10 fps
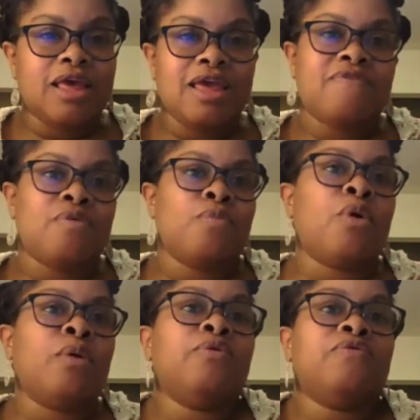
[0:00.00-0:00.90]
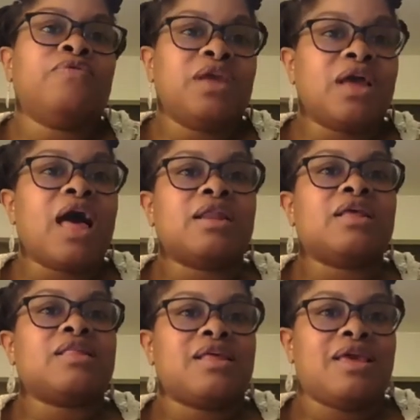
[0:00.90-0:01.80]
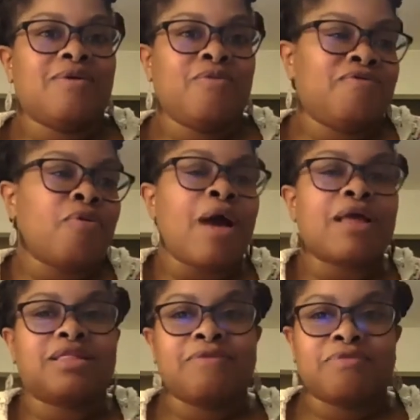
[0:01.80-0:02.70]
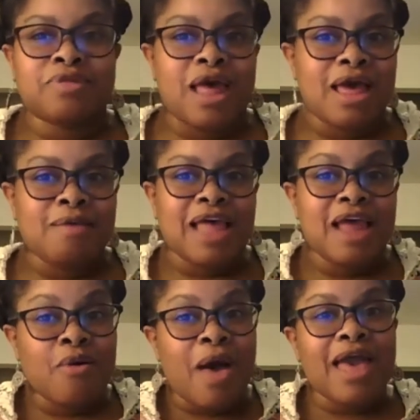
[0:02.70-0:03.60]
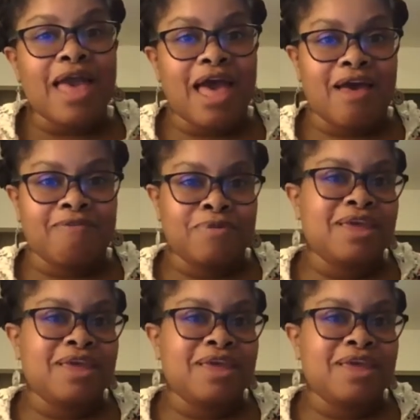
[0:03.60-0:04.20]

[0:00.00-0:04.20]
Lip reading: even more moving, honestly. We've cried several times. I know I have.